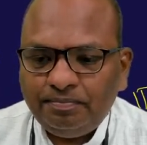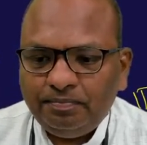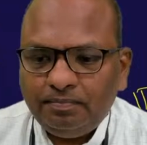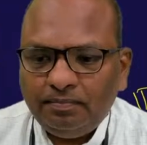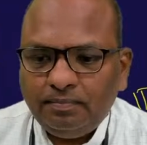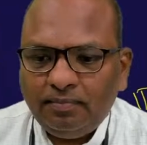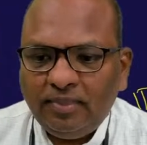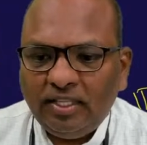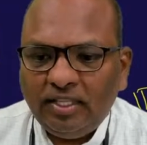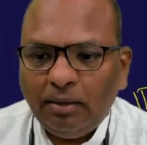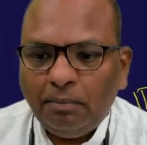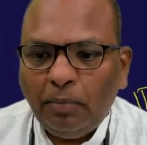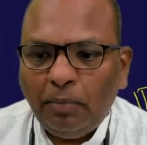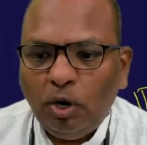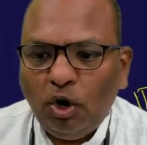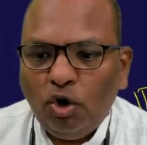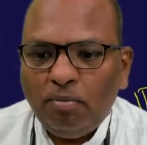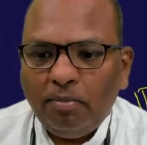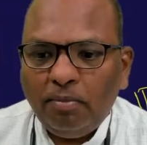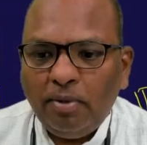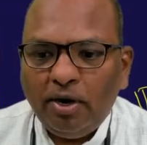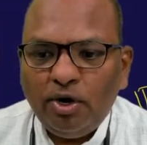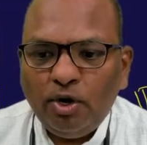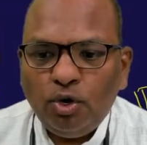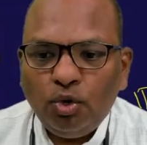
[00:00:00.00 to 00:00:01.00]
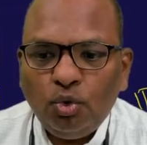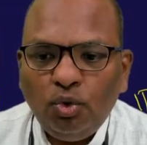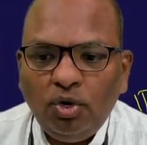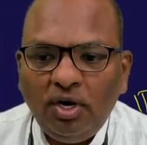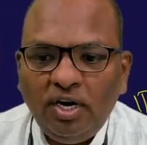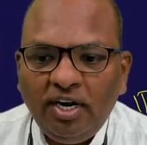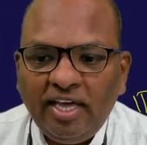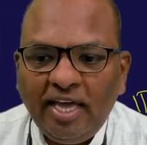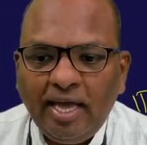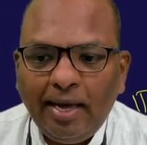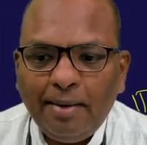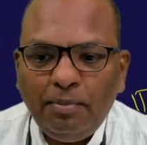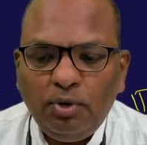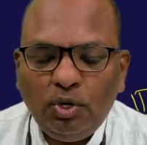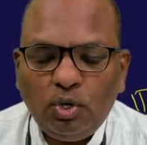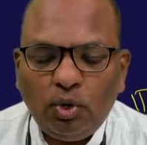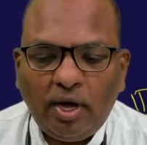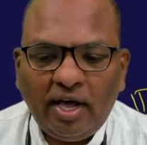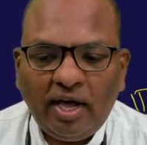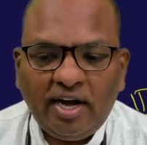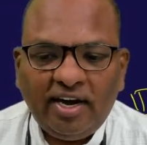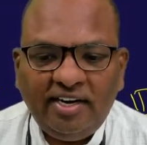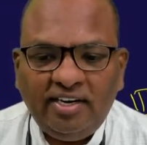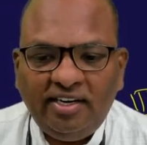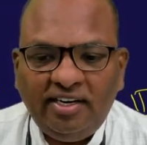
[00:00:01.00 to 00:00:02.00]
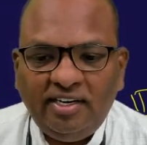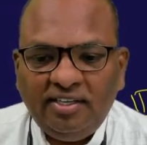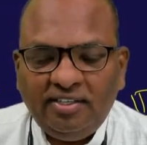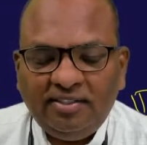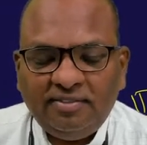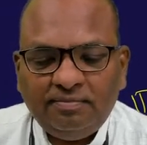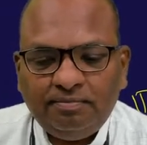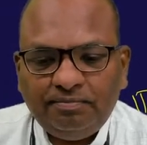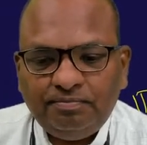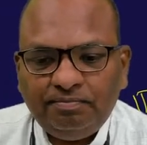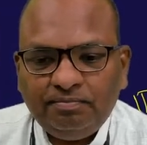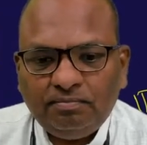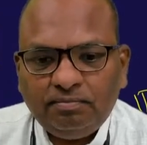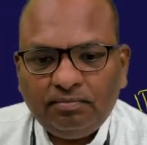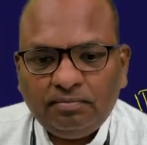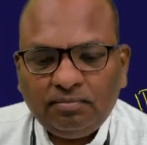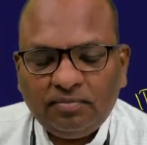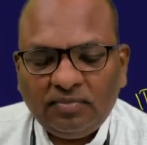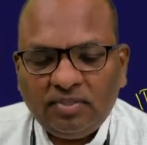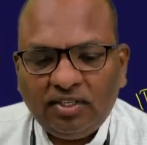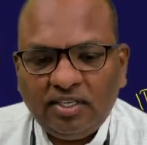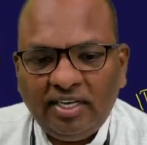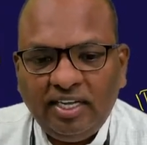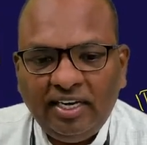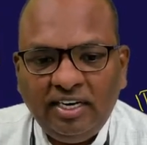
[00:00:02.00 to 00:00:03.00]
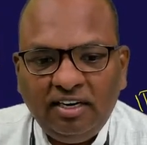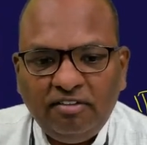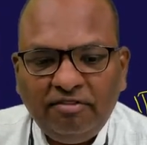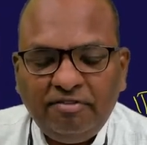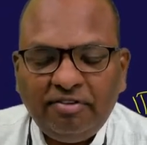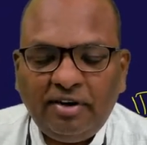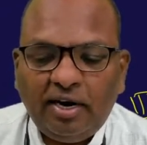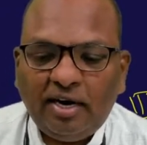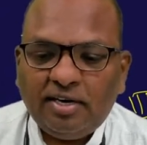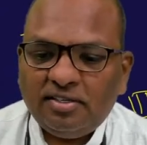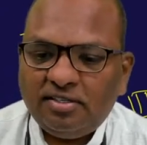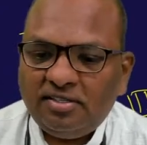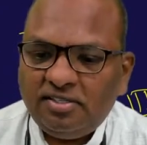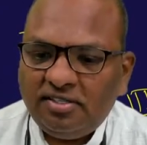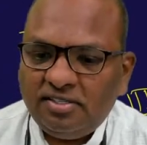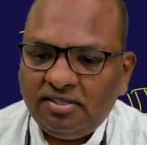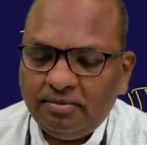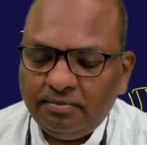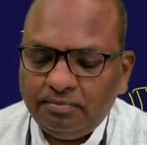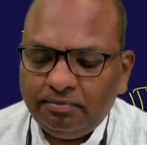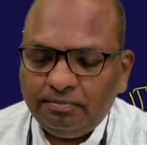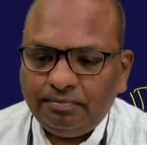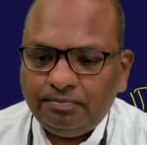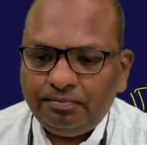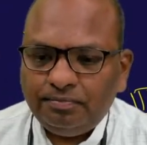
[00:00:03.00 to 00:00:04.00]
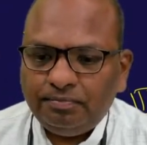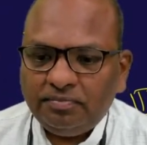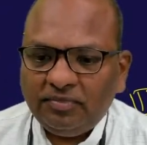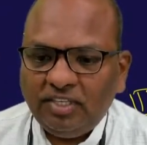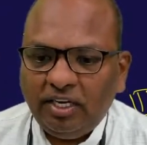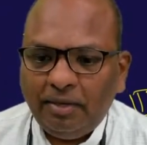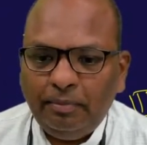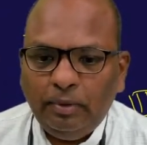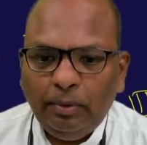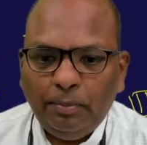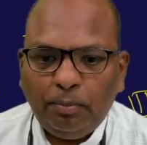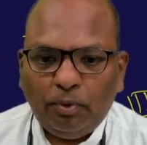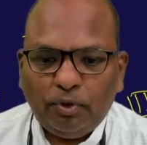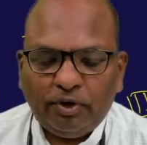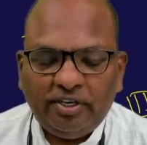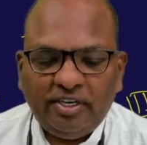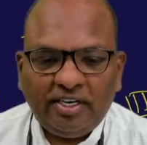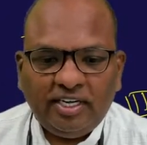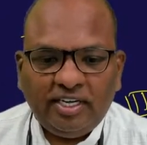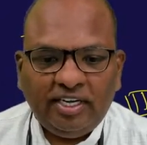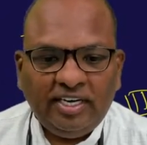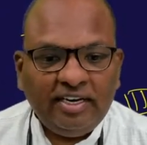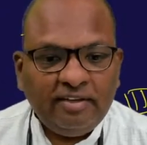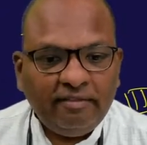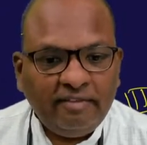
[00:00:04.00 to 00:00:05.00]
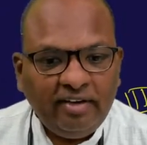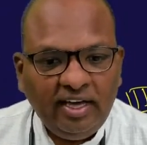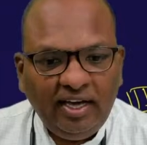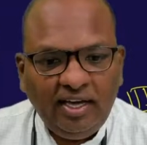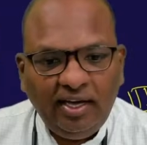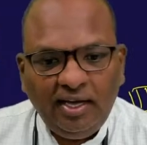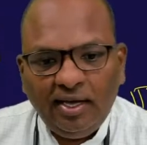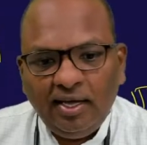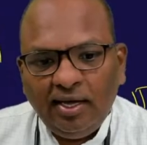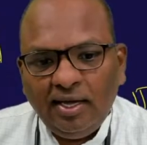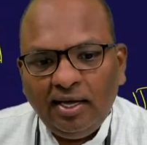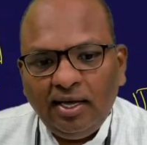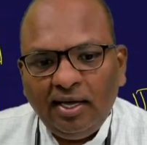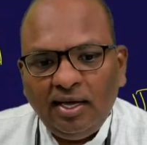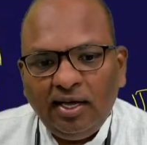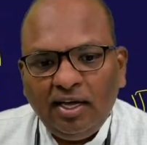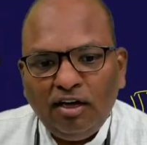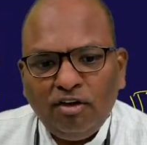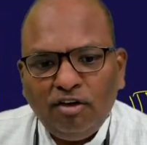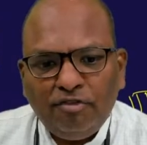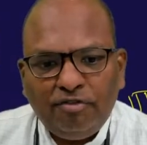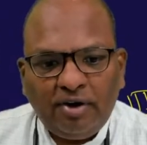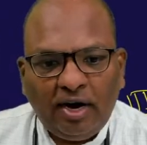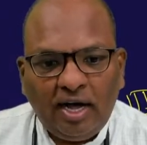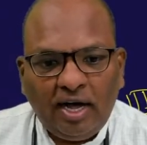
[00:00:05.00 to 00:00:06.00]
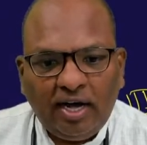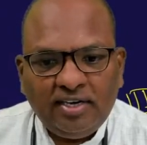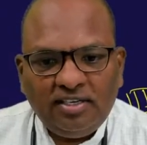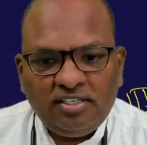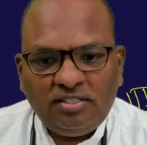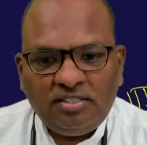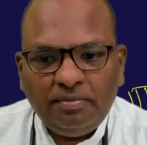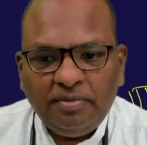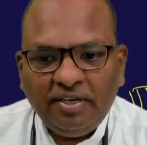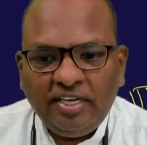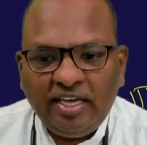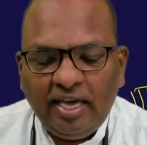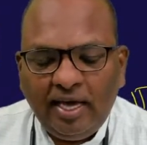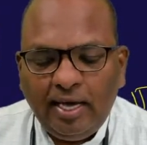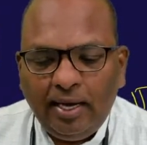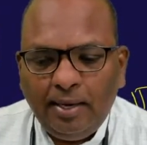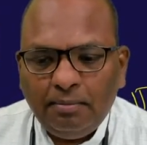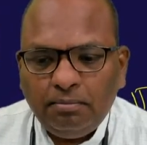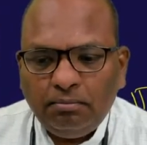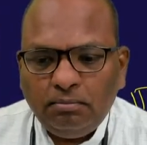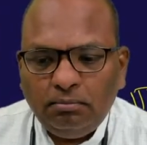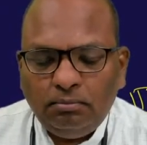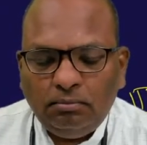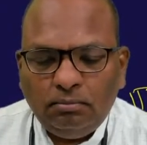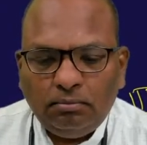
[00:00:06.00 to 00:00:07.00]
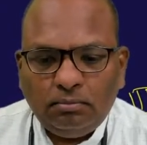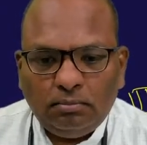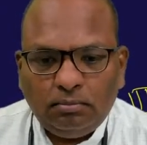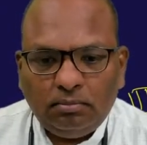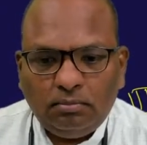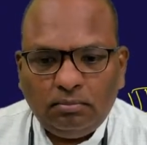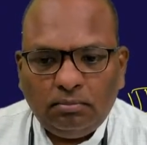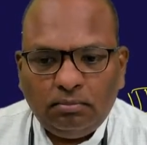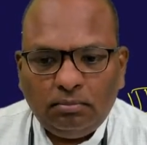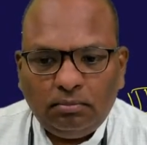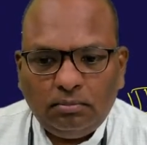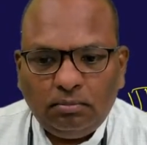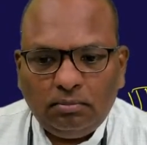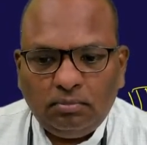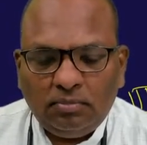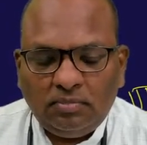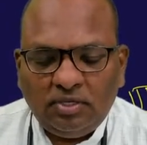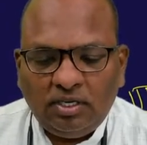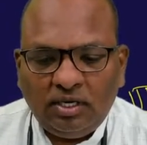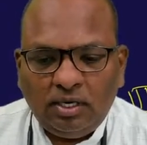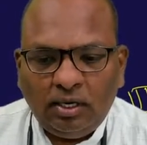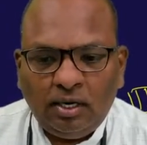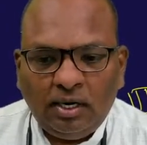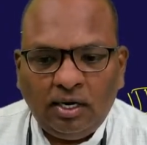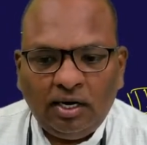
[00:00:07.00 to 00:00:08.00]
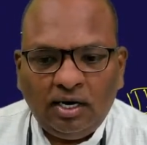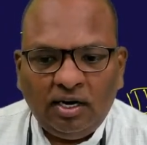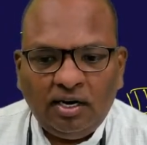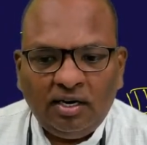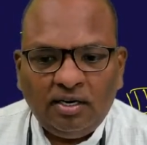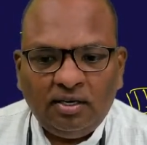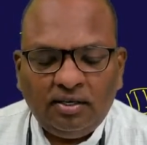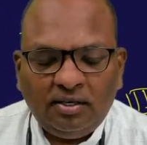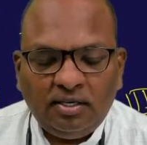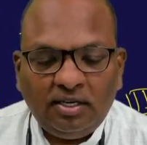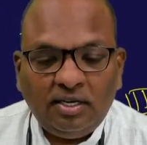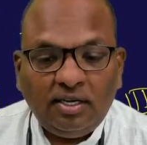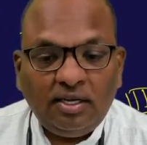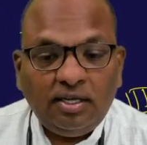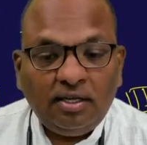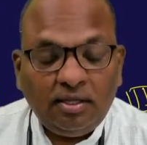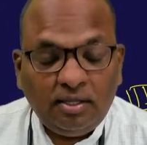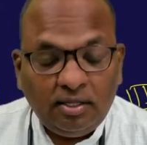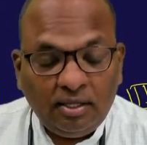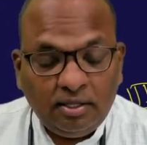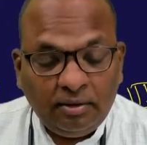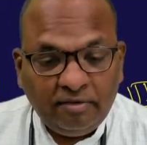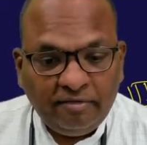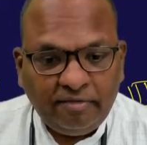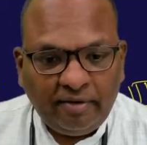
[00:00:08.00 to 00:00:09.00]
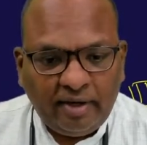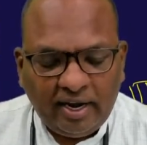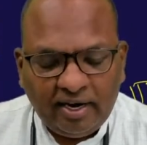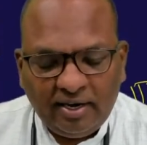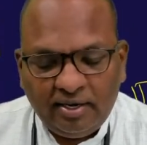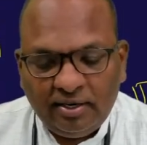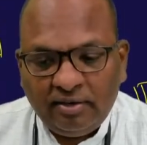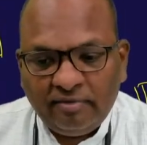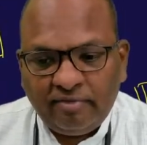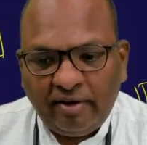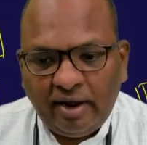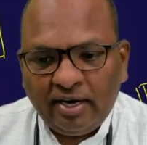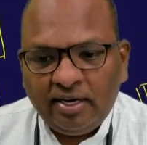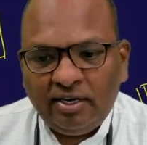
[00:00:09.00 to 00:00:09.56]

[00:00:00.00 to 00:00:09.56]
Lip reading: The Bourbon rule came to an end in France. That's the point. In a way, France became, in fact,